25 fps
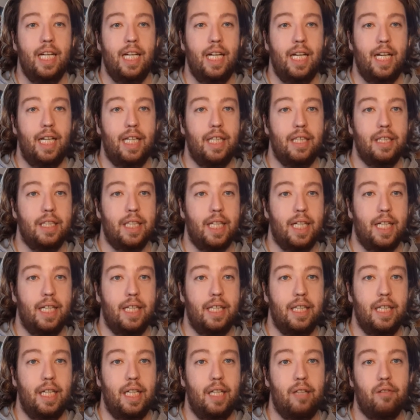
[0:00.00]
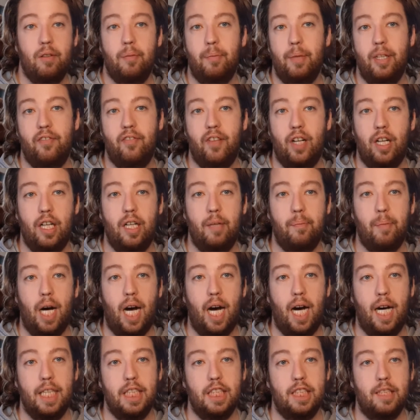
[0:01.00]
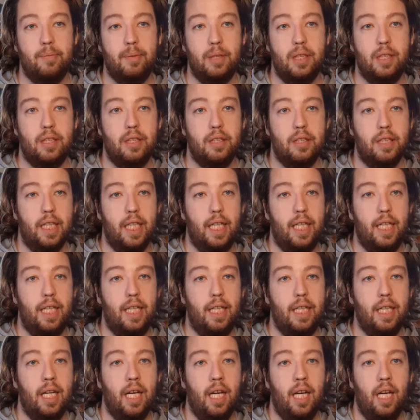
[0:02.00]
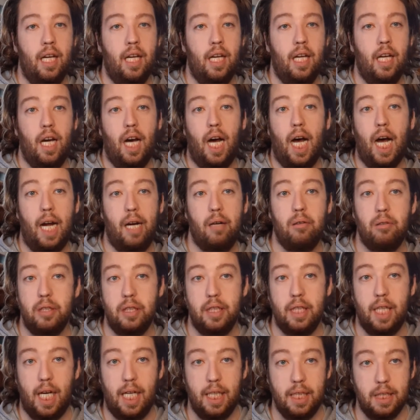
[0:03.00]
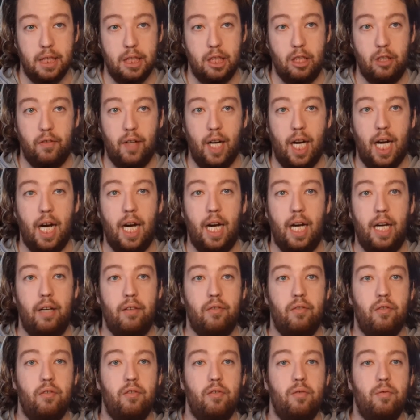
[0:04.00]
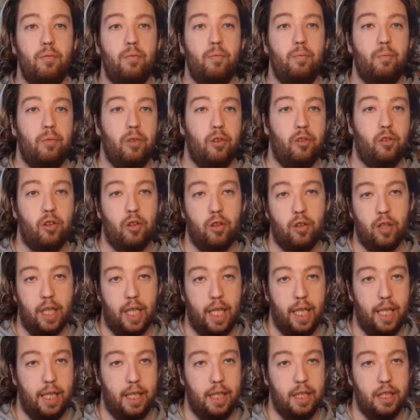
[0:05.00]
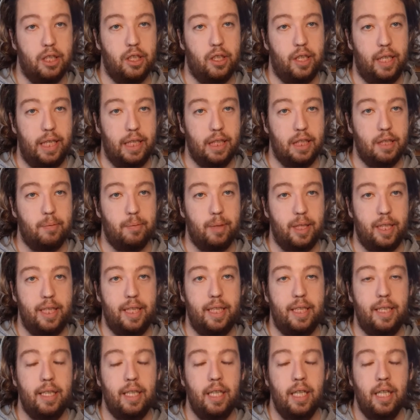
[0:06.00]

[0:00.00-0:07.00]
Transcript: and that it would be very possible that I would not survive before getting a transplant.